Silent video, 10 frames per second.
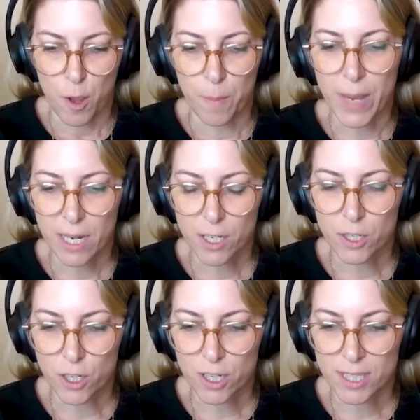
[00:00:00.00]
make
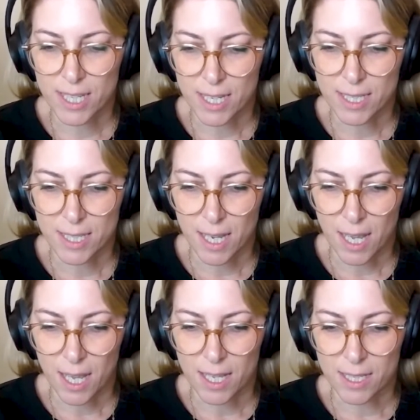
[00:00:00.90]
sure that
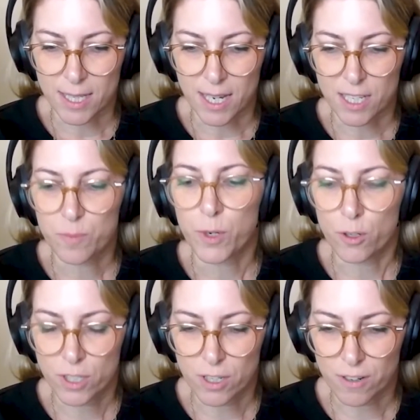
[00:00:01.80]
the
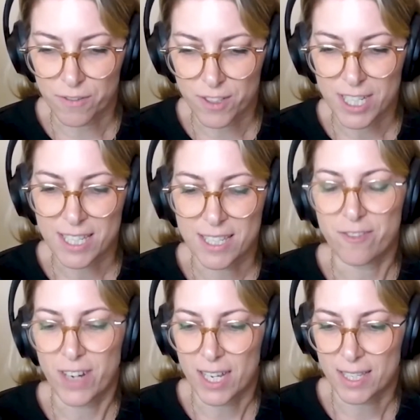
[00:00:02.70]
exposure of these
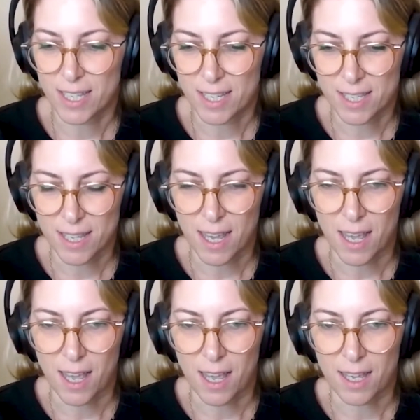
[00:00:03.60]
devices
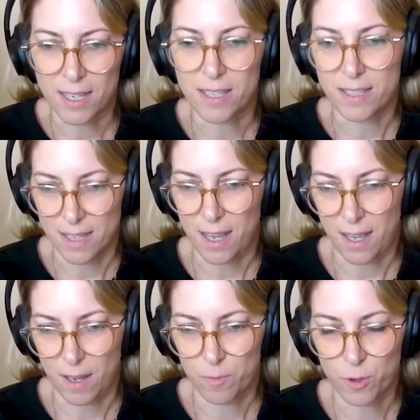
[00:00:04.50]
is
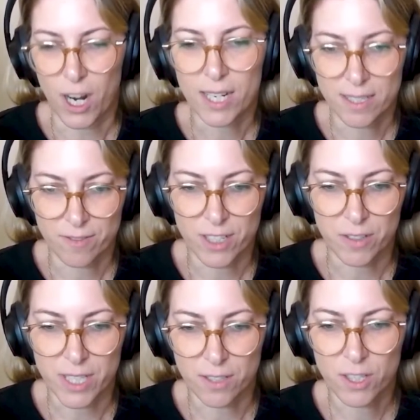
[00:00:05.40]
proactively
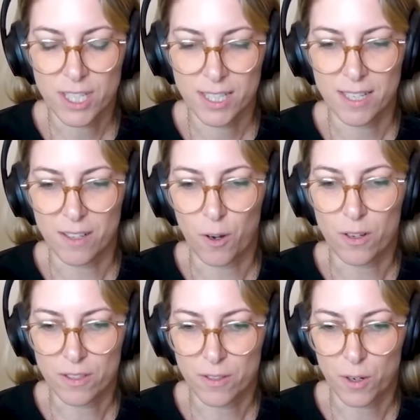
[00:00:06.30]
reduced. And
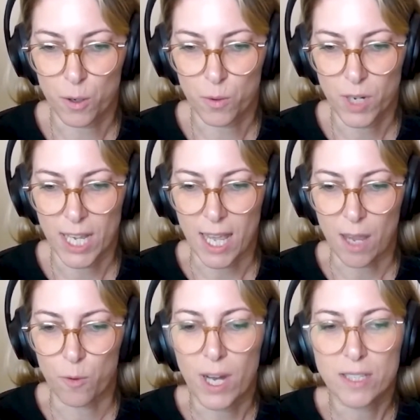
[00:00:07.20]
also,
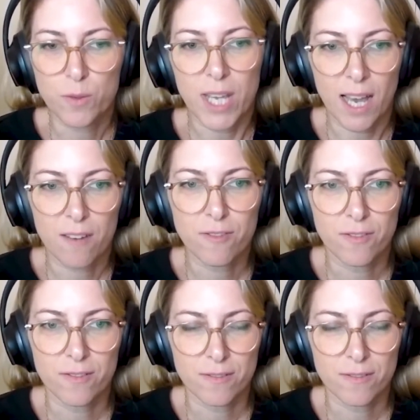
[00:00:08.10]
once we have